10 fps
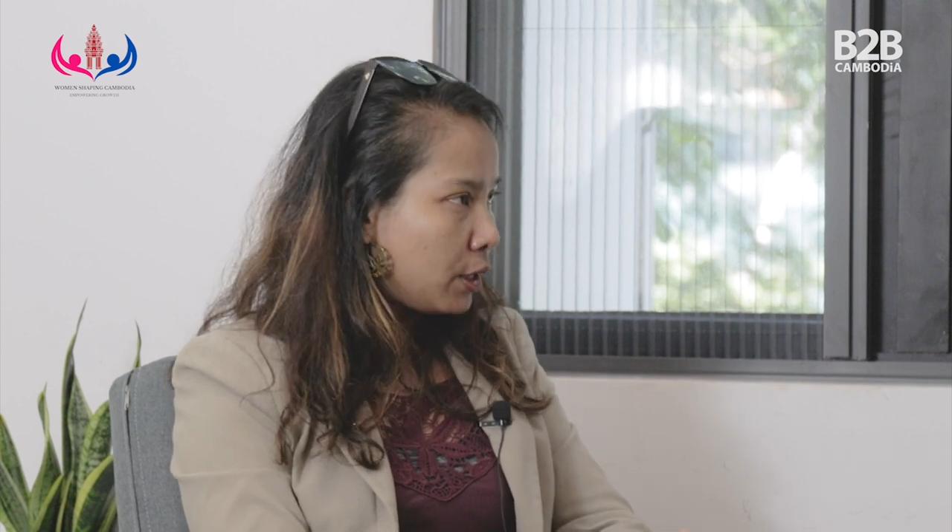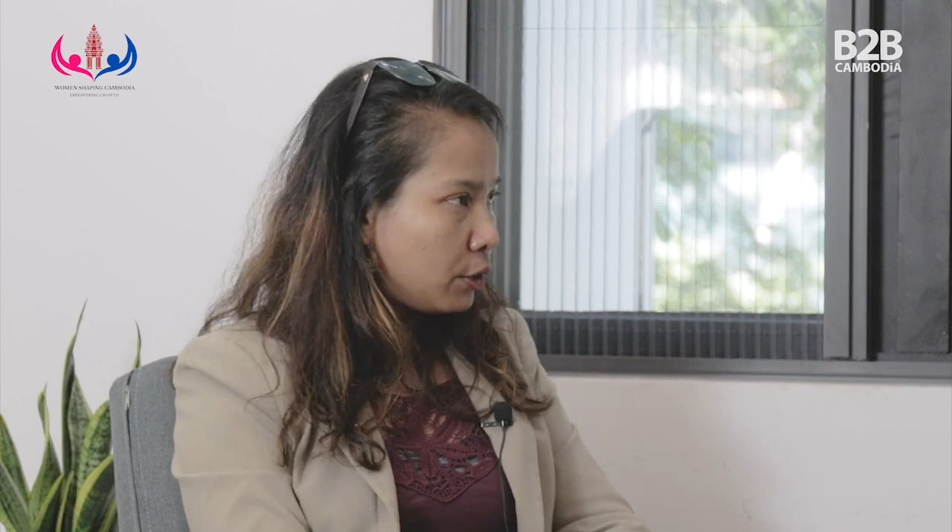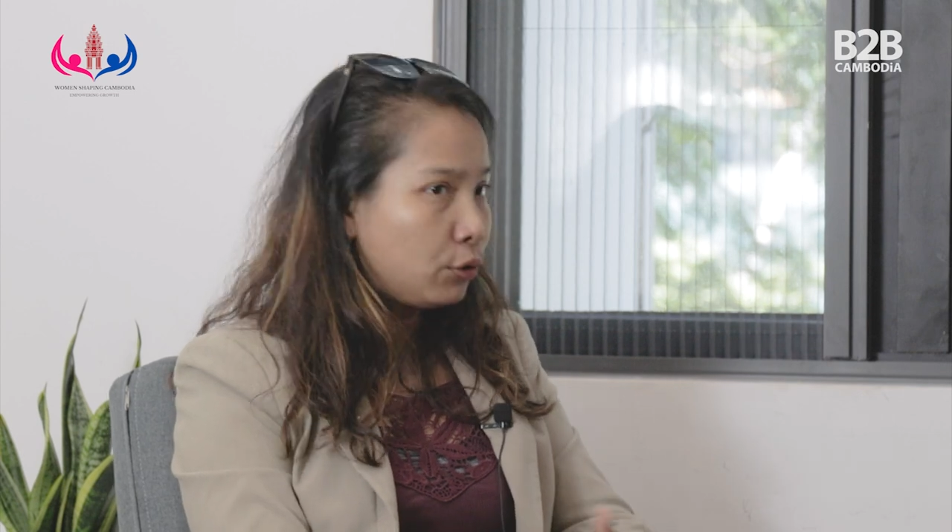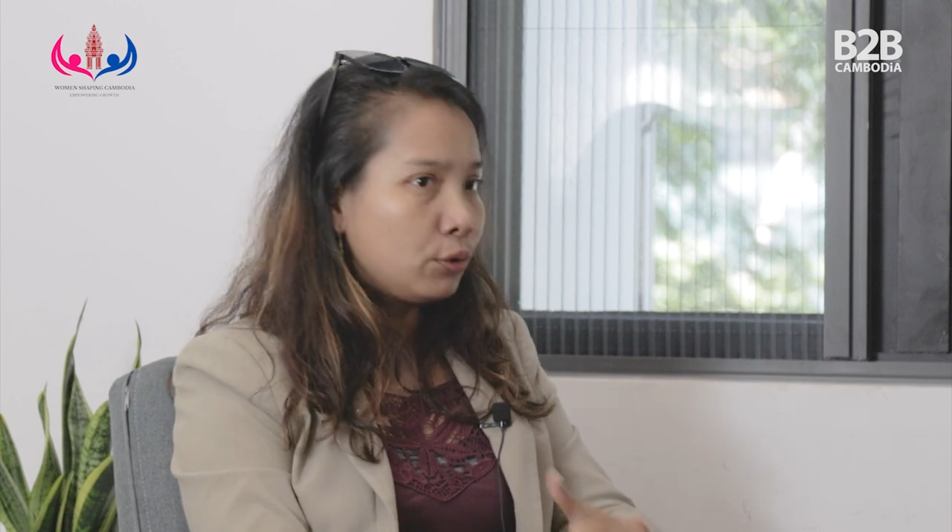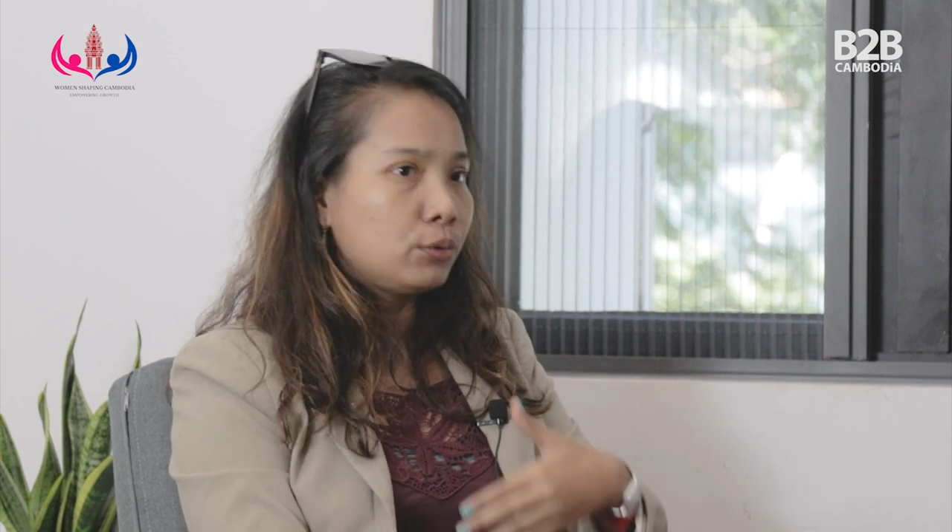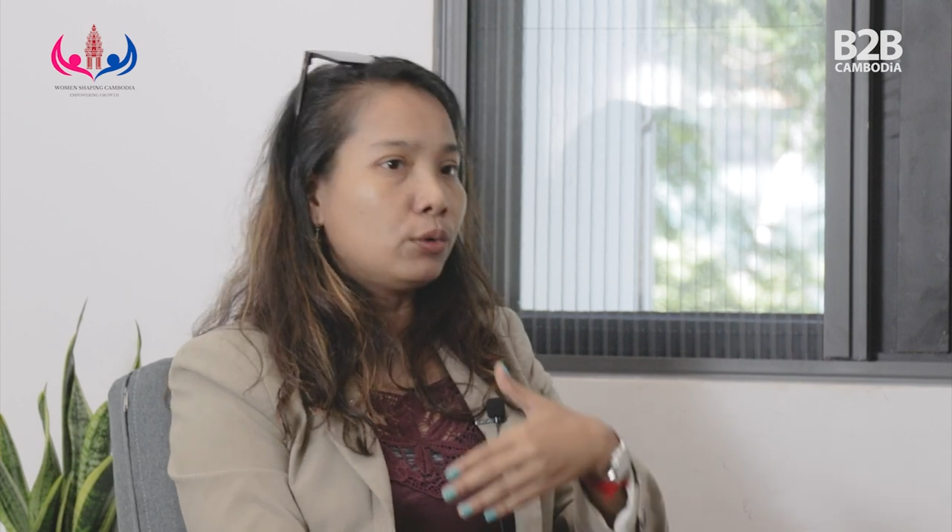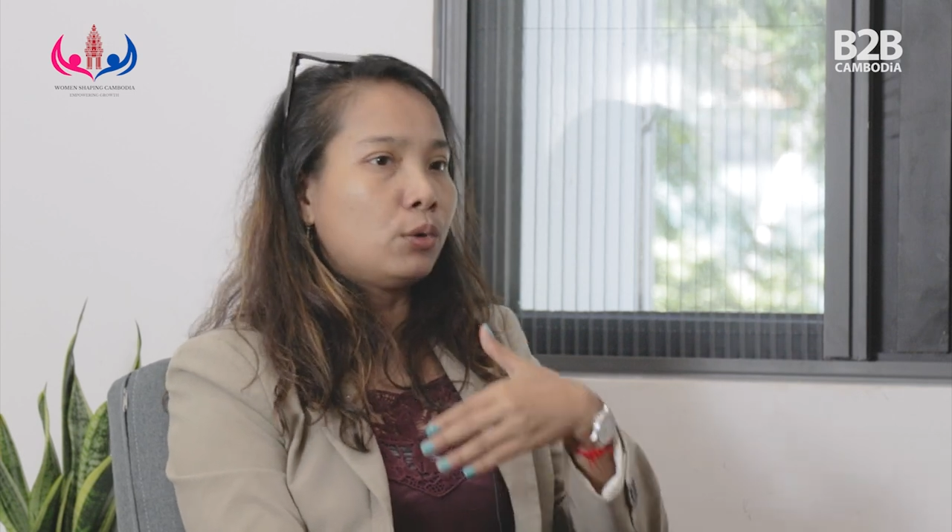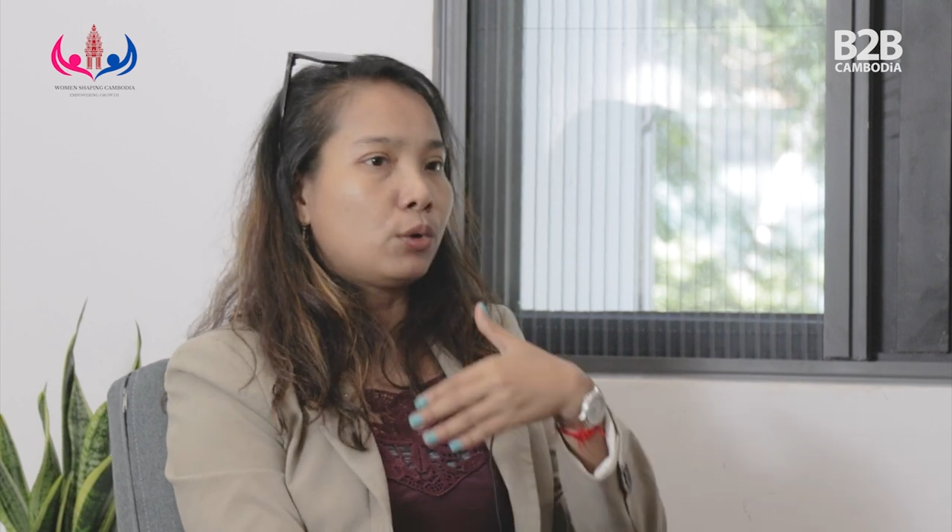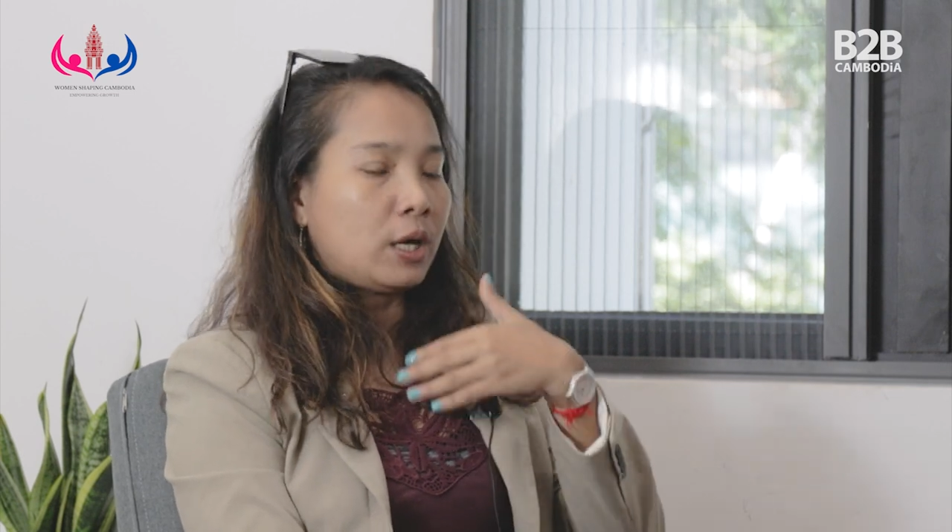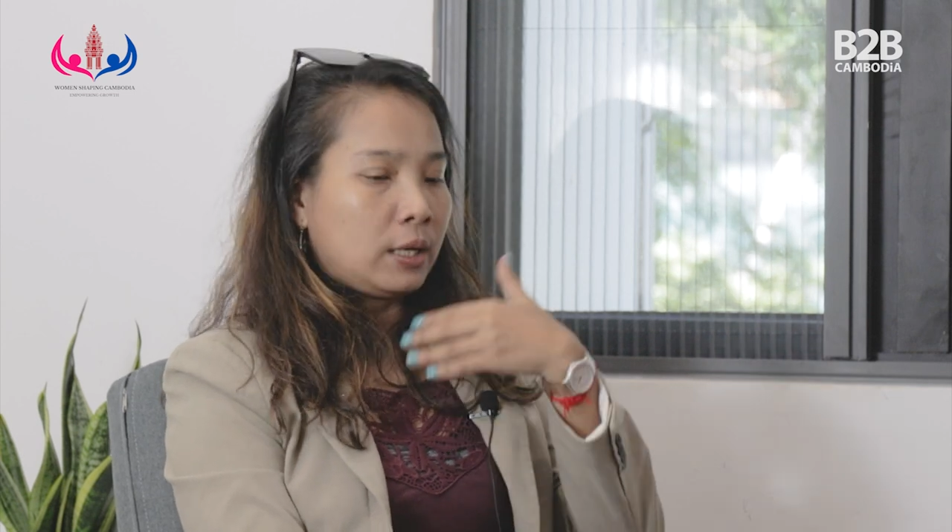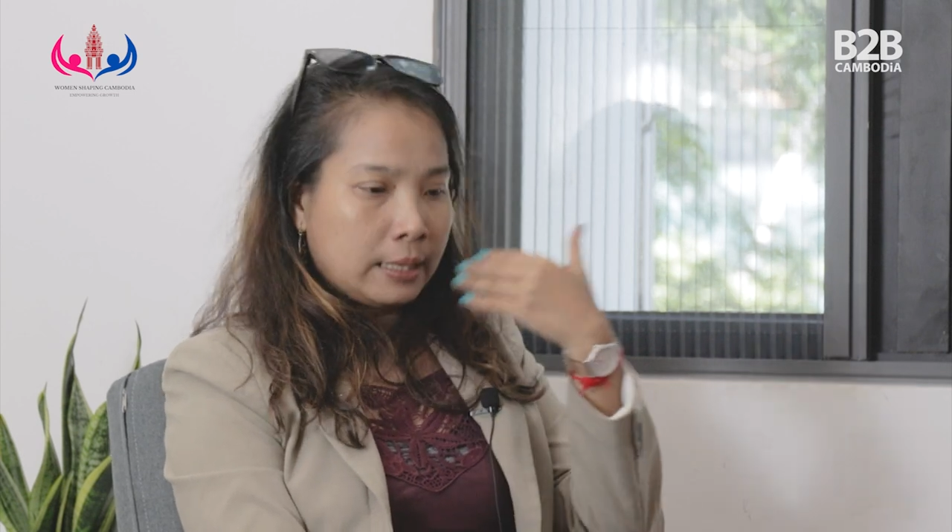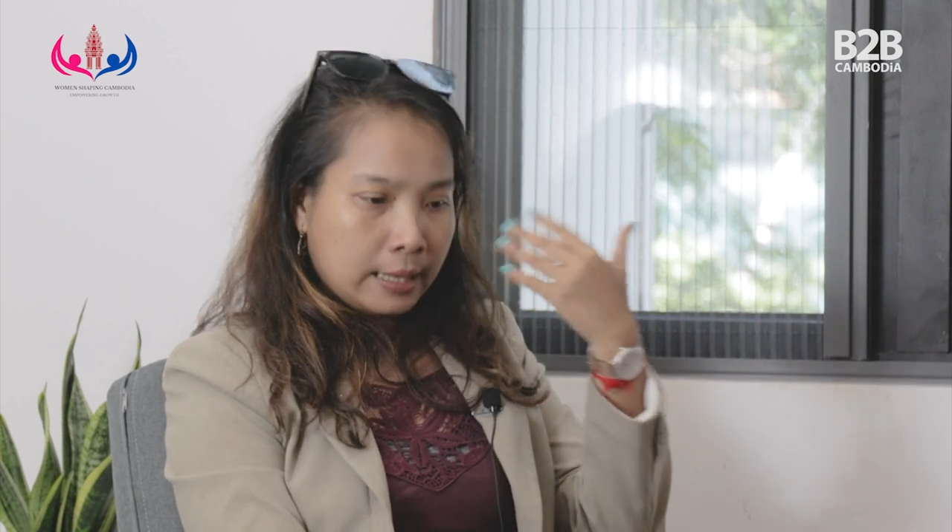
than you or